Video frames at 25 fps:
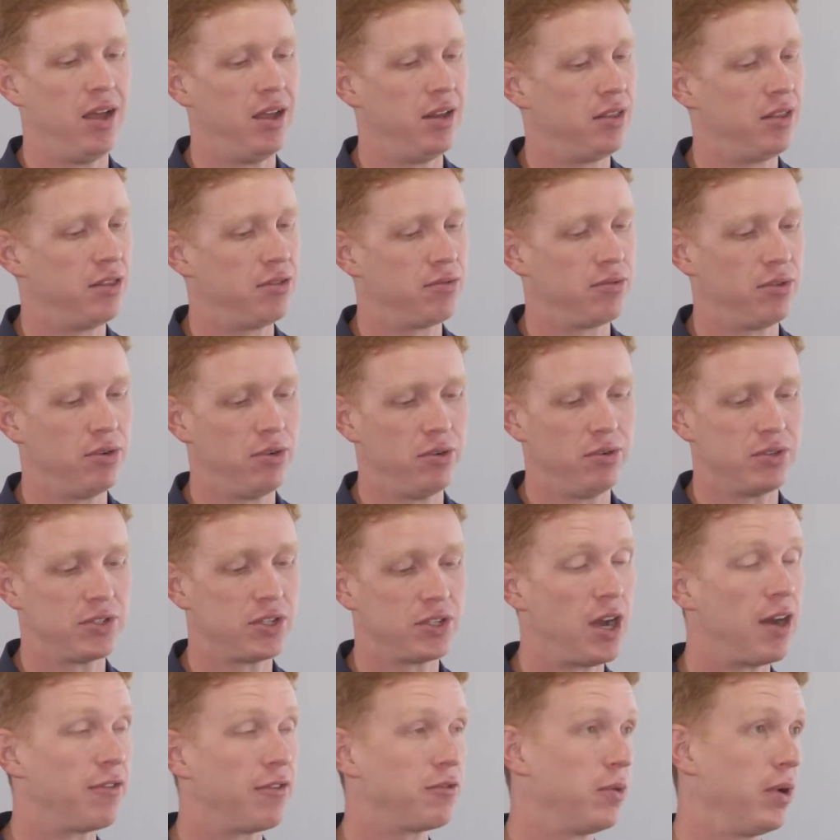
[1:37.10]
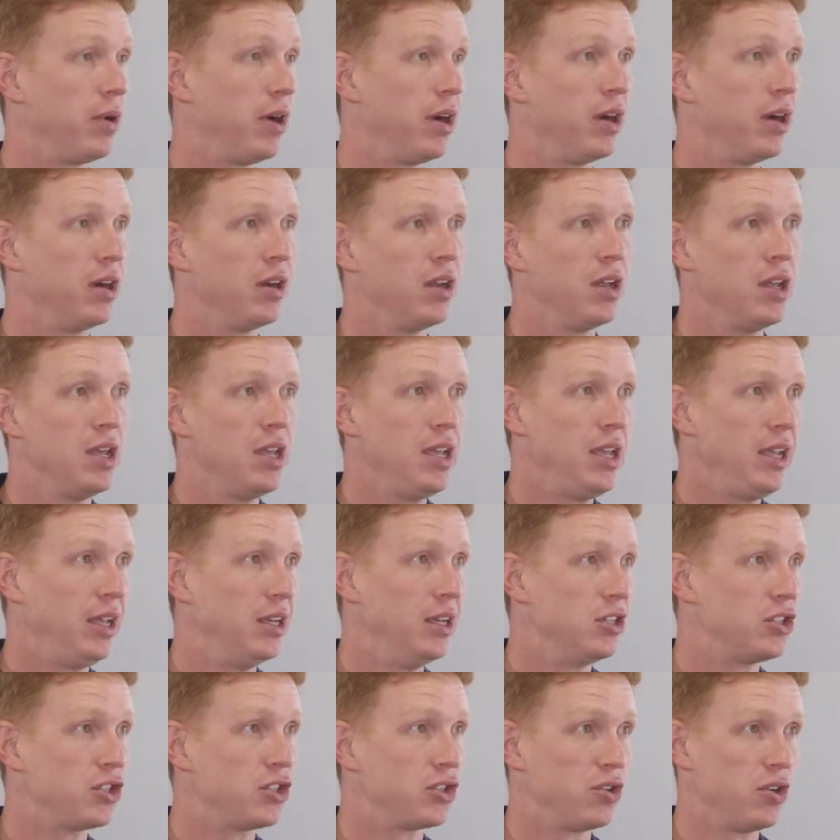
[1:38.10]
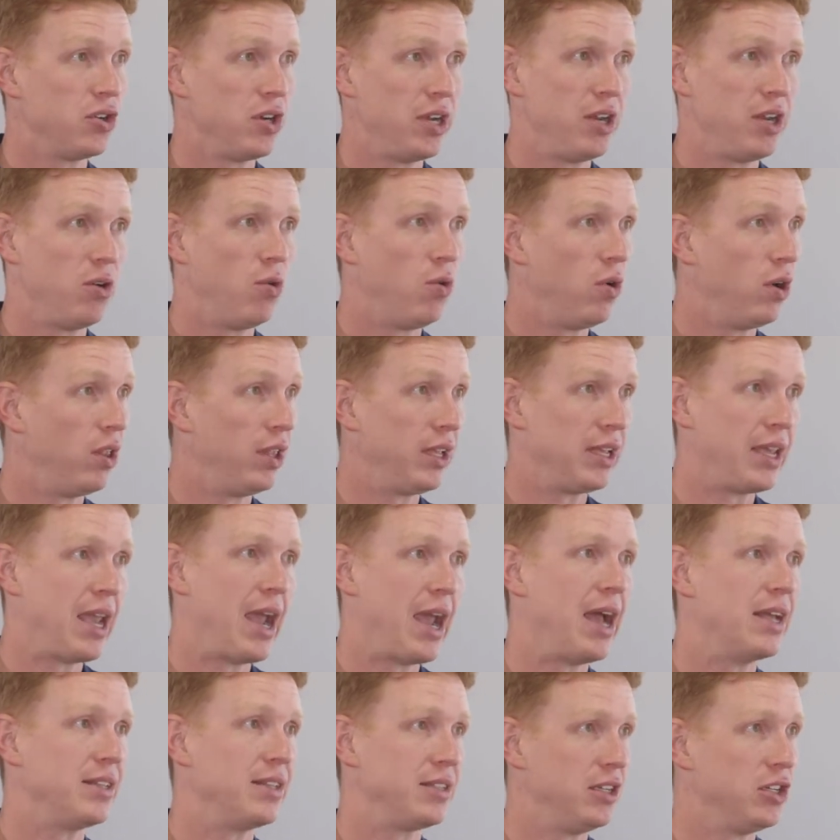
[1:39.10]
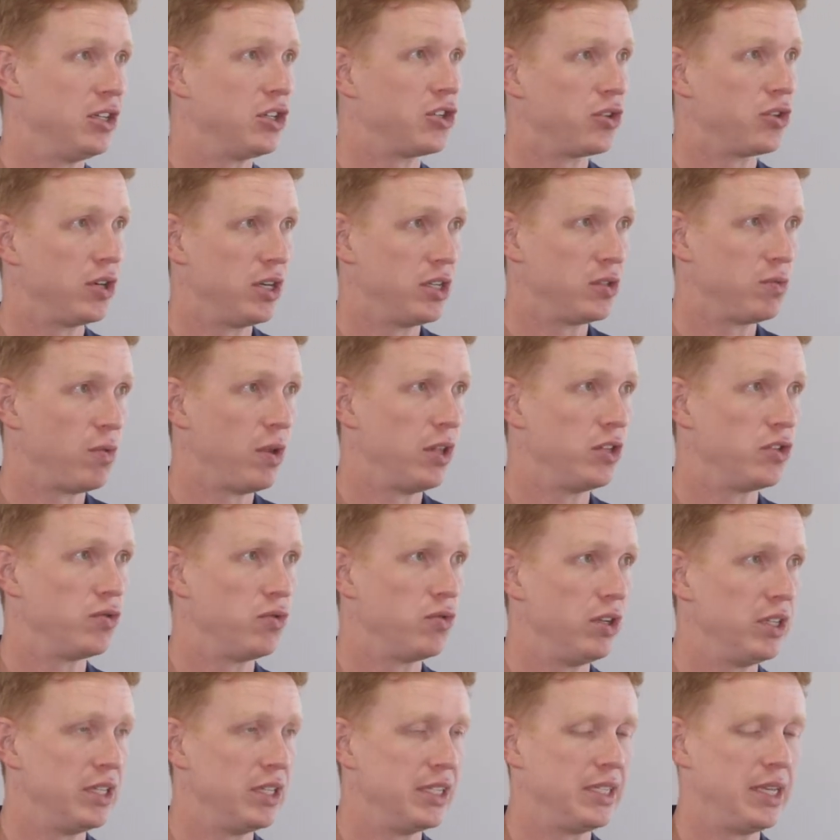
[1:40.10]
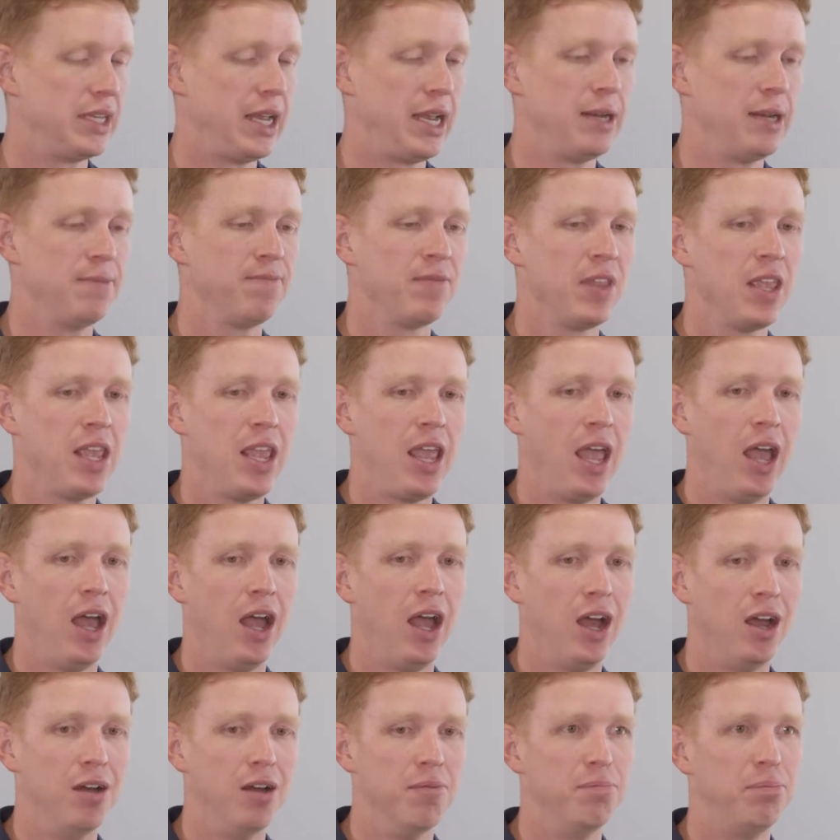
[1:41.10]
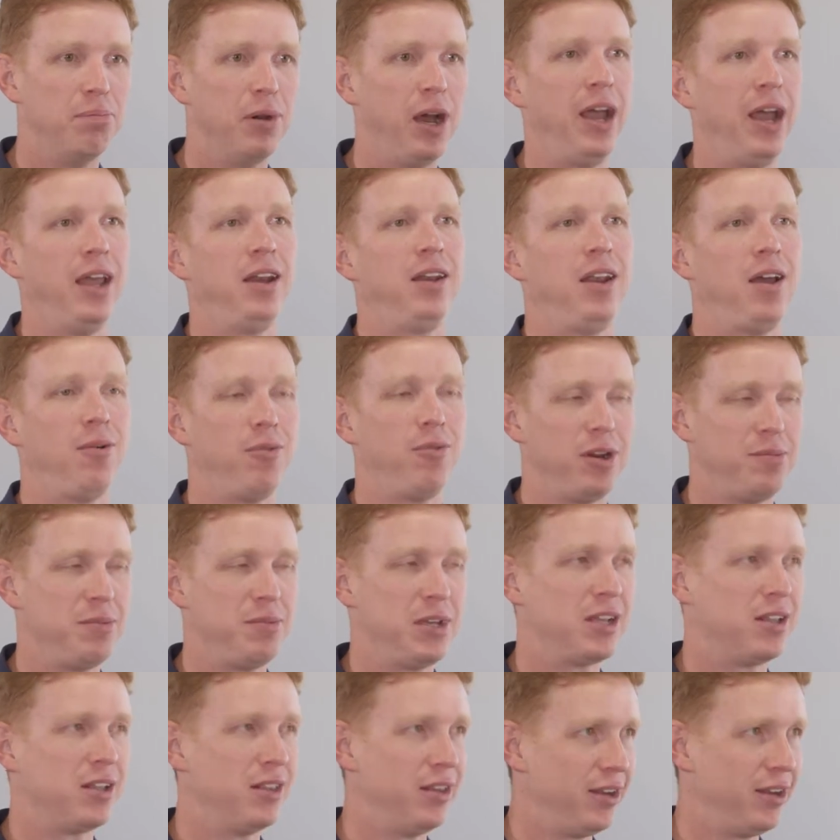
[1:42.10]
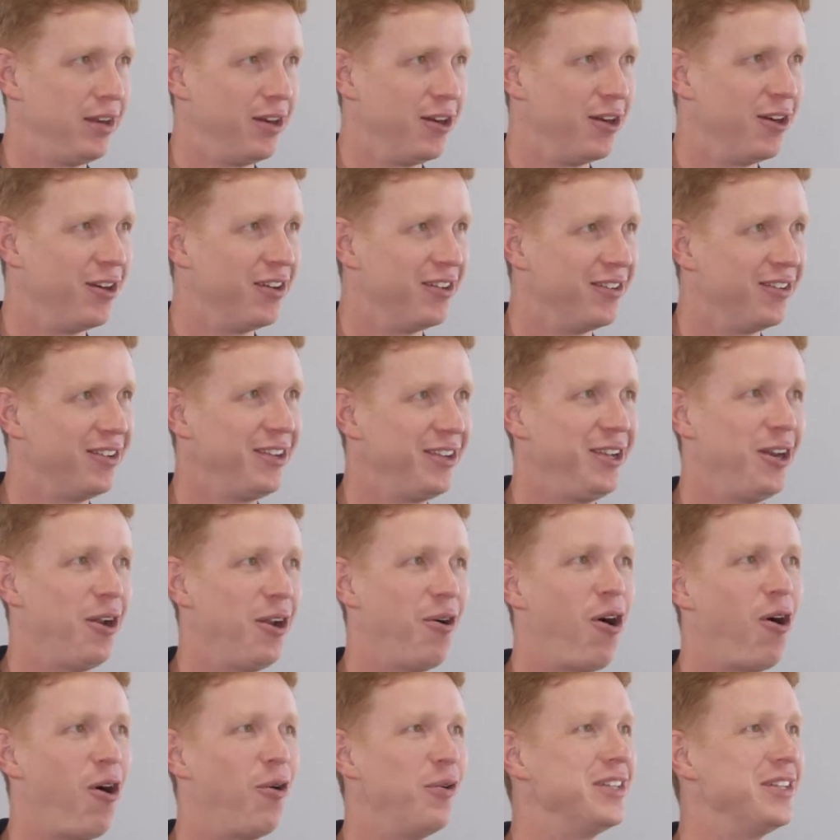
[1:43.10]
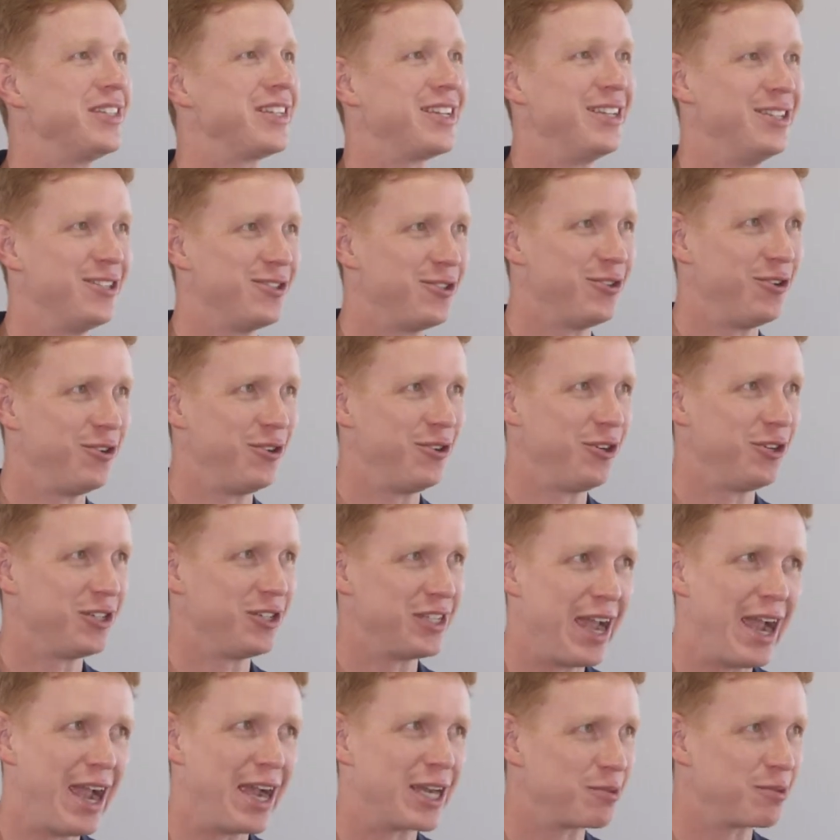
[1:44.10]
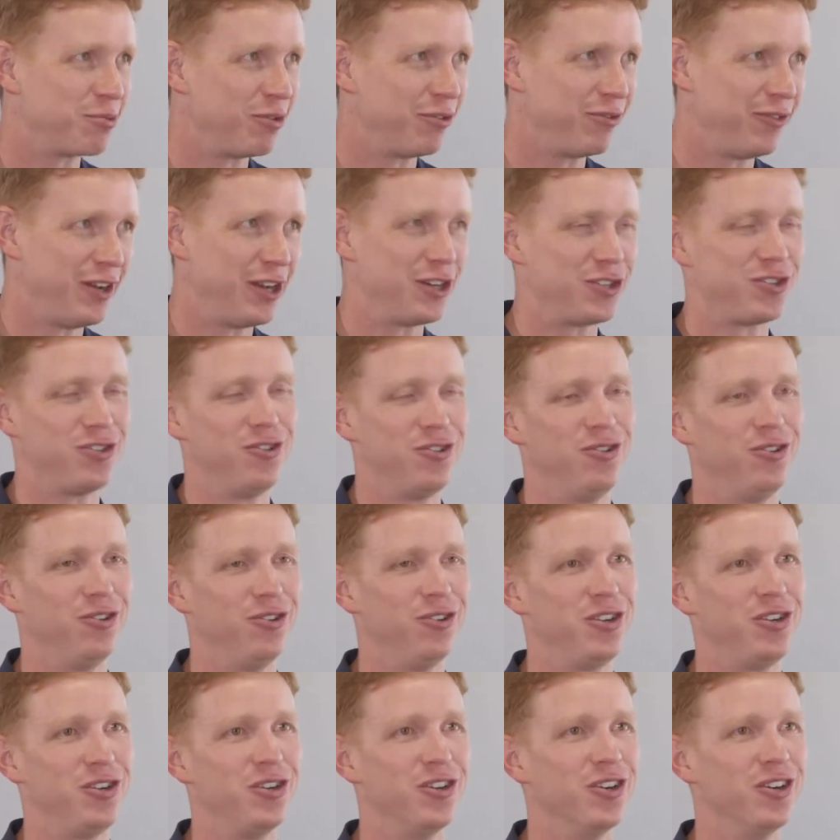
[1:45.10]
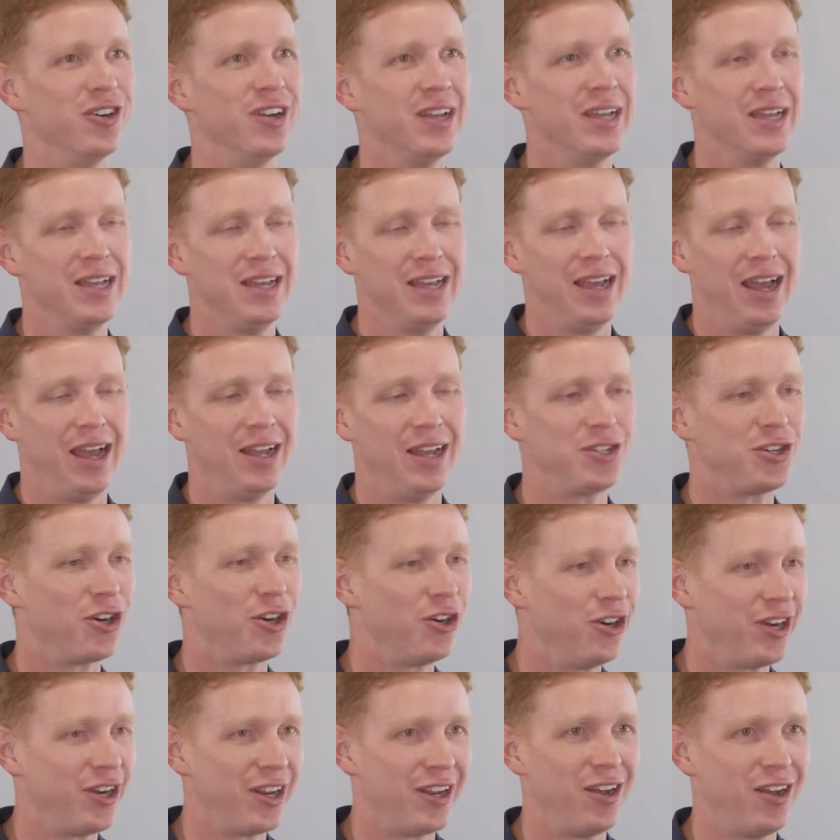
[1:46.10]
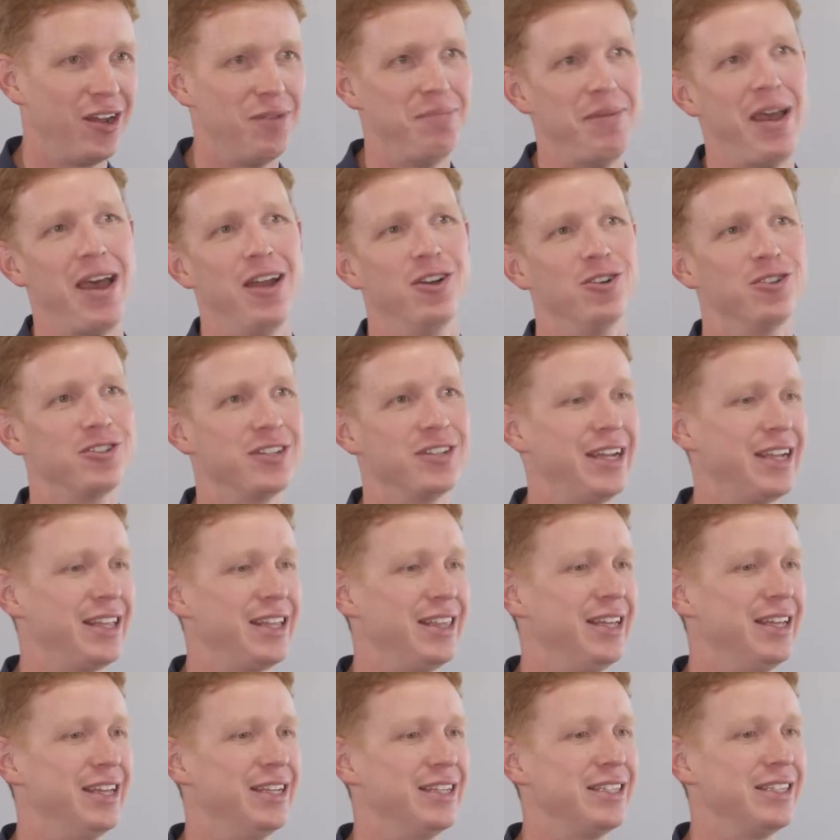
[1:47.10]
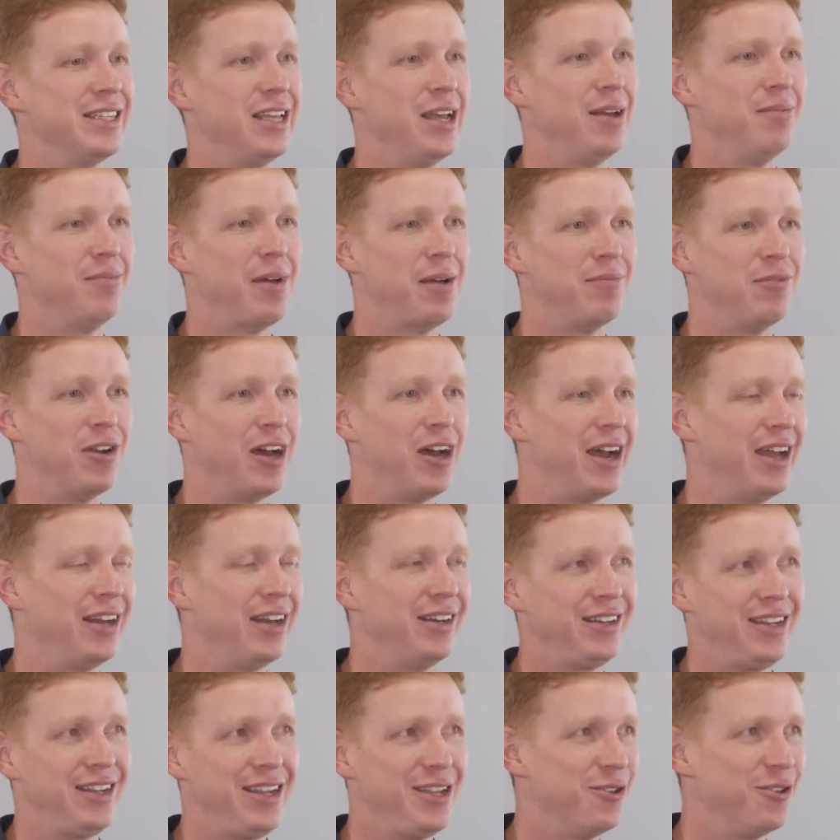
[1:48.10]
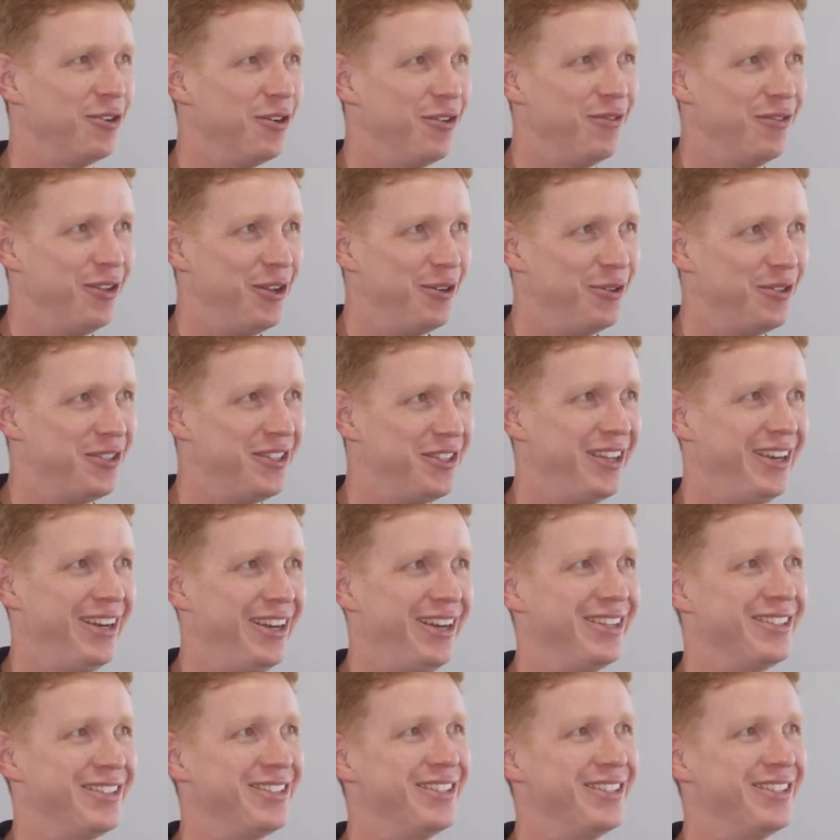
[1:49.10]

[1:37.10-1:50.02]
through software industry, oil and gas industry, as well as real estate. But I want to be clear, always consult your tax professional or your attorney on matters like this. I'm not either of those things.